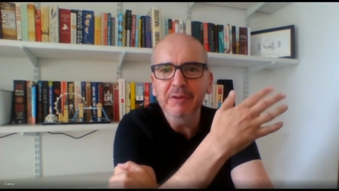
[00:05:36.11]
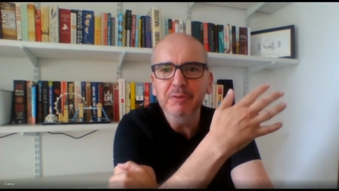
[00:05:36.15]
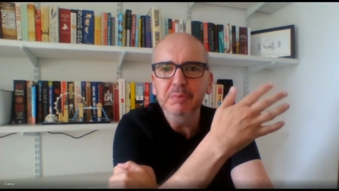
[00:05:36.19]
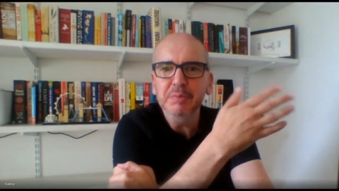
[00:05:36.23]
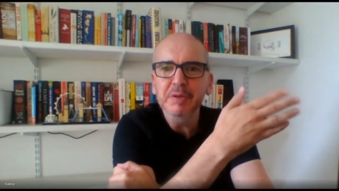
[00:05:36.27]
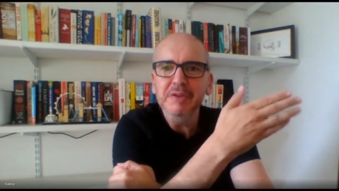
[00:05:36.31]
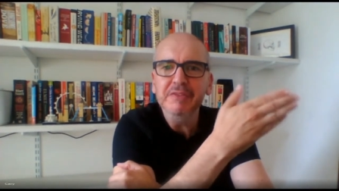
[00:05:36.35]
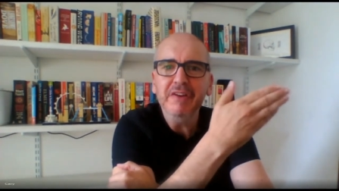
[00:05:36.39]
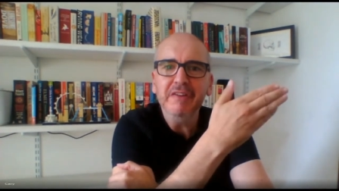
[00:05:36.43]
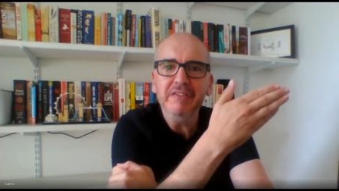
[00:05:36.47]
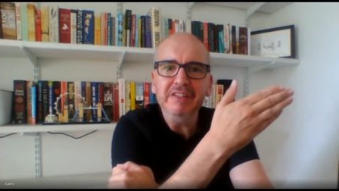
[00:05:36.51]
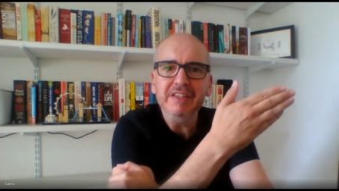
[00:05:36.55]
it would
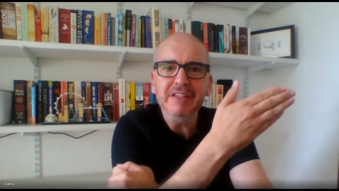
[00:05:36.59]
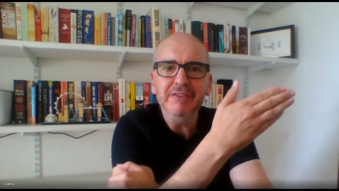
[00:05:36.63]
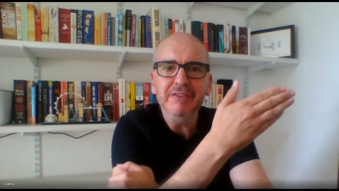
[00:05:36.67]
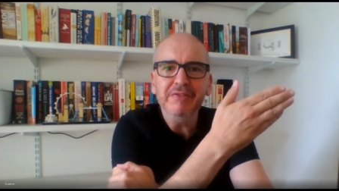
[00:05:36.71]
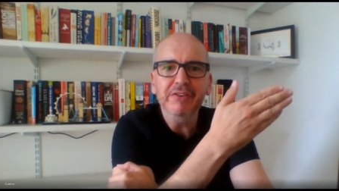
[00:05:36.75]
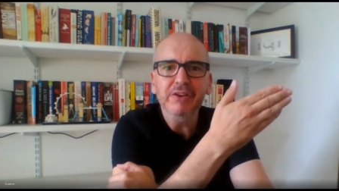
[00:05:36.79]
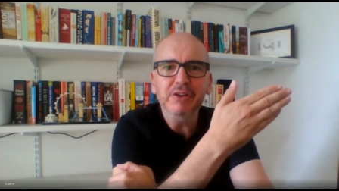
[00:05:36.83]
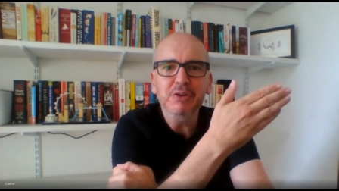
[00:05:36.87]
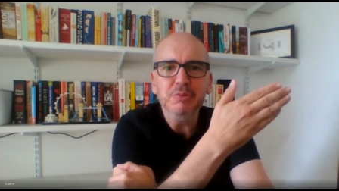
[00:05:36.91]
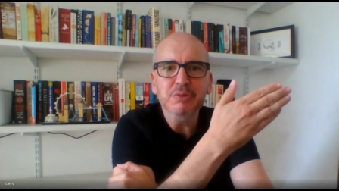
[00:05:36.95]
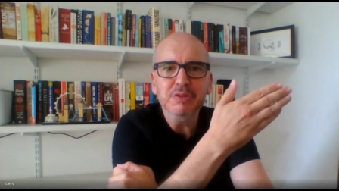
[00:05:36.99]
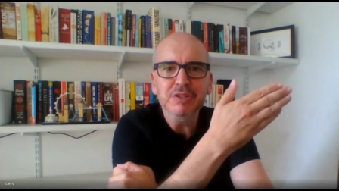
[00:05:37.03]
be very
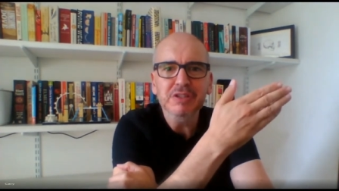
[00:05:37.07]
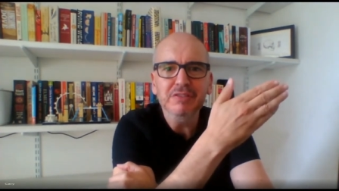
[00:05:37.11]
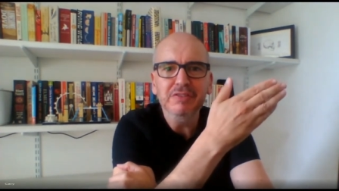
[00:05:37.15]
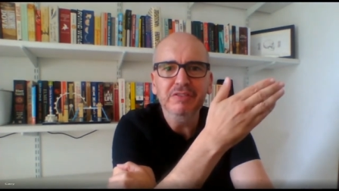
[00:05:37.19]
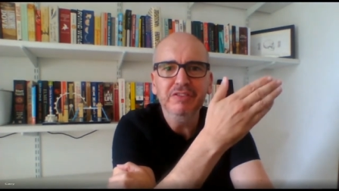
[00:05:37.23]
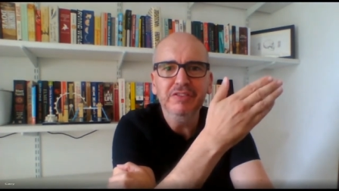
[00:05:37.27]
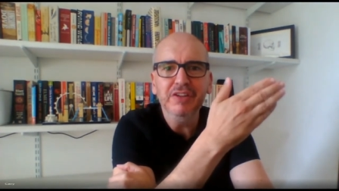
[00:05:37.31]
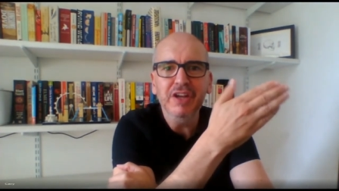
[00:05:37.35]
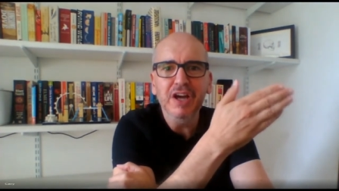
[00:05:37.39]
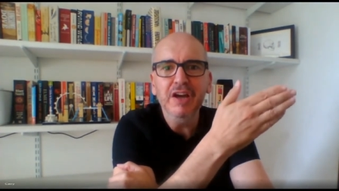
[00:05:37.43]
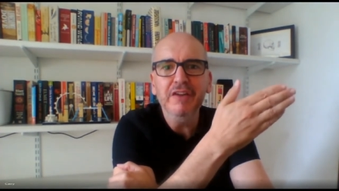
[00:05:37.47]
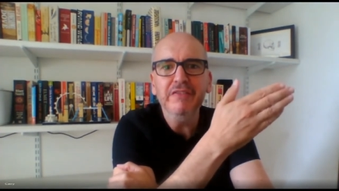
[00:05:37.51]
difficult to
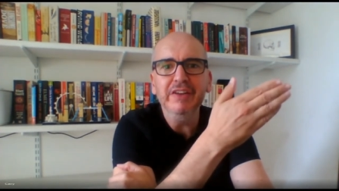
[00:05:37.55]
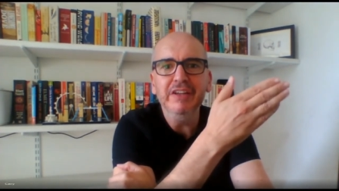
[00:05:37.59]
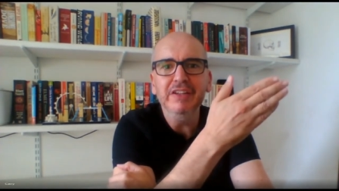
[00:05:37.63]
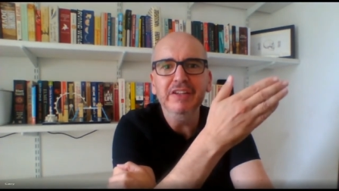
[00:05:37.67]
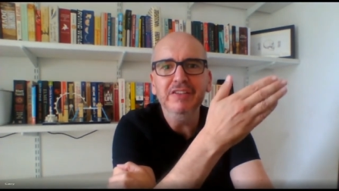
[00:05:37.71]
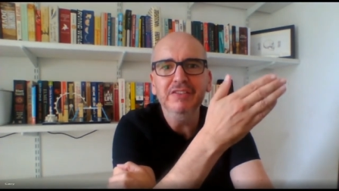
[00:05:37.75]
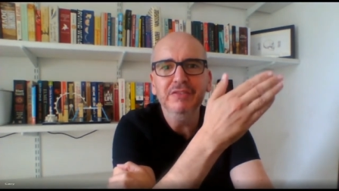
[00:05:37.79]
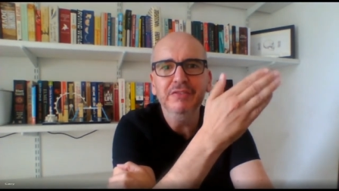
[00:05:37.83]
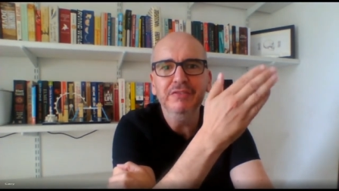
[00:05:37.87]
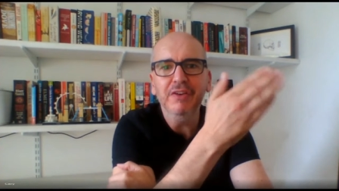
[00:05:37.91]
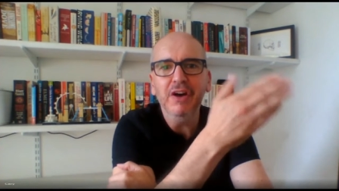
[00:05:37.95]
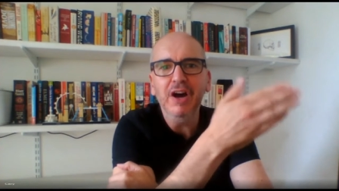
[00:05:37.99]

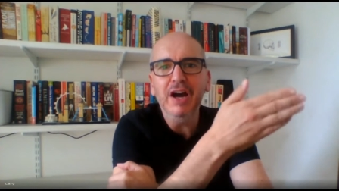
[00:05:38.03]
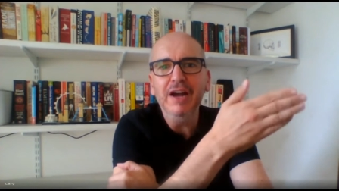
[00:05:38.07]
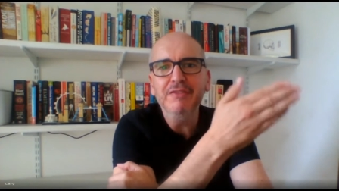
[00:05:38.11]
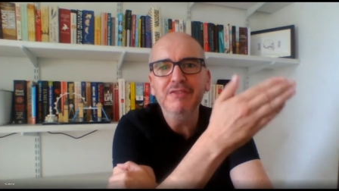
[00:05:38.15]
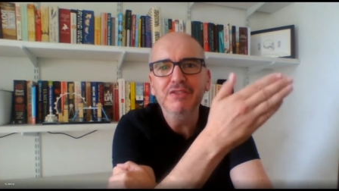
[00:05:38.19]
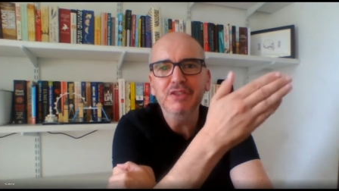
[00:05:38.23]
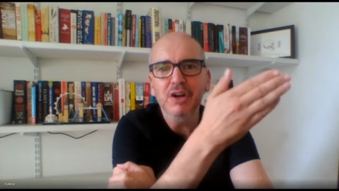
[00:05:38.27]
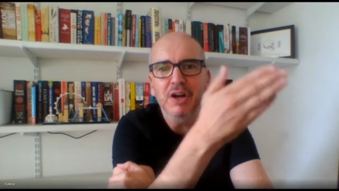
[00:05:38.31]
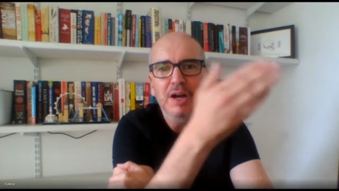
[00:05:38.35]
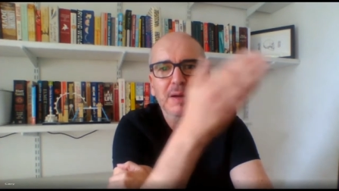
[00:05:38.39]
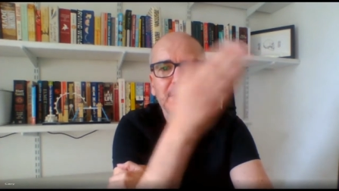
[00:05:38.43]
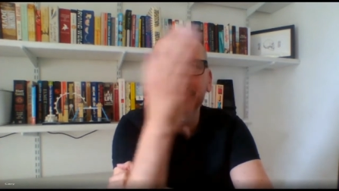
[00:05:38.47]
service
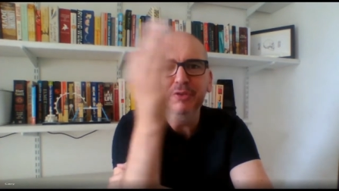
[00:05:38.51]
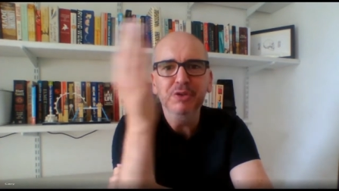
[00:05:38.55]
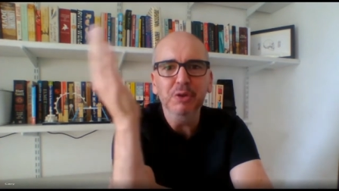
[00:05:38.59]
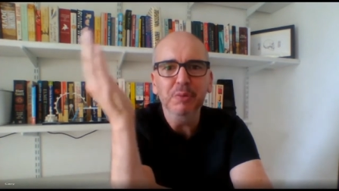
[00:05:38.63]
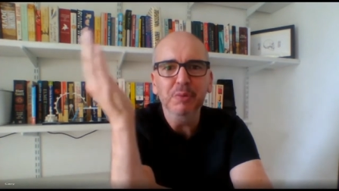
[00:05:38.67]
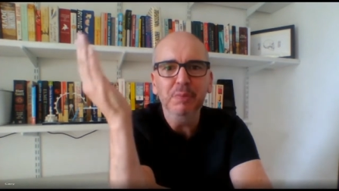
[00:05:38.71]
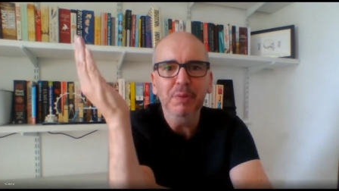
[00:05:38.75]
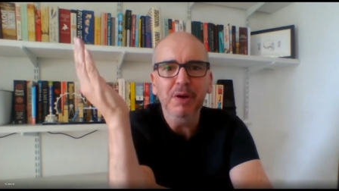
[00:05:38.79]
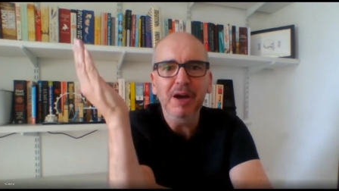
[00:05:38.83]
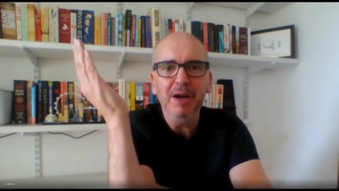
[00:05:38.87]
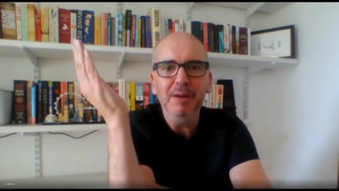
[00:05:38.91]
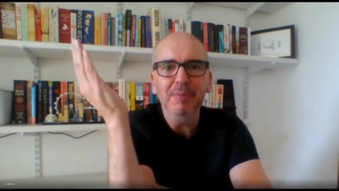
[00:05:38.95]
five times
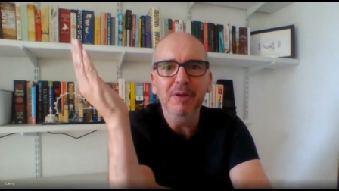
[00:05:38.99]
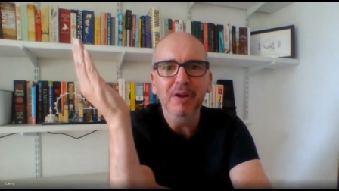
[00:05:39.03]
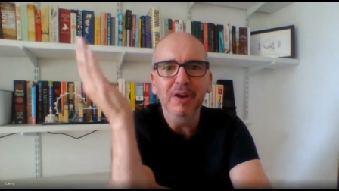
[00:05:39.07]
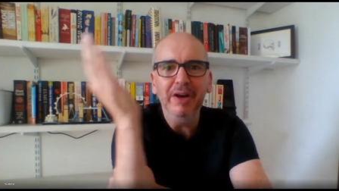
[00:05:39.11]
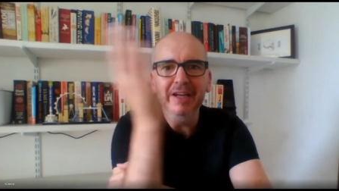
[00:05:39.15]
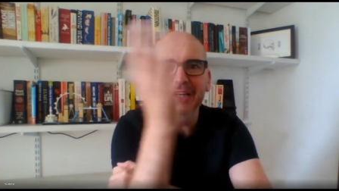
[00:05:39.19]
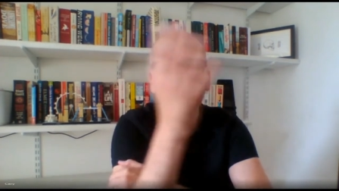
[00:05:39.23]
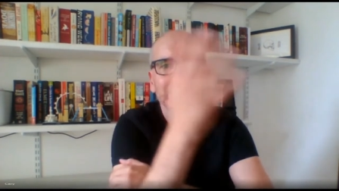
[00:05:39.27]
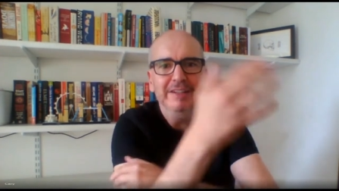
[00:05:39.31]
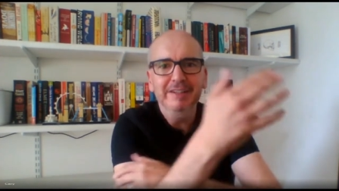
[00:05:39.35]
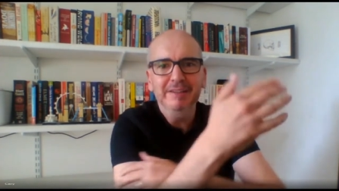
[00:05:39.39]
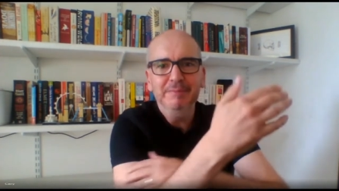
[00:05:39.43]
your
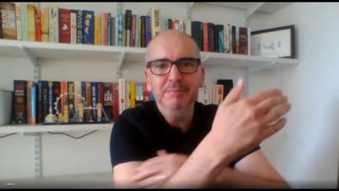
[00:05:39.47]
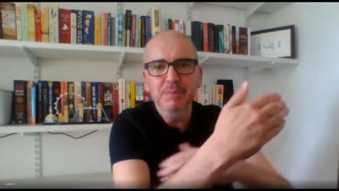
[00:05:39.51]
pipeline,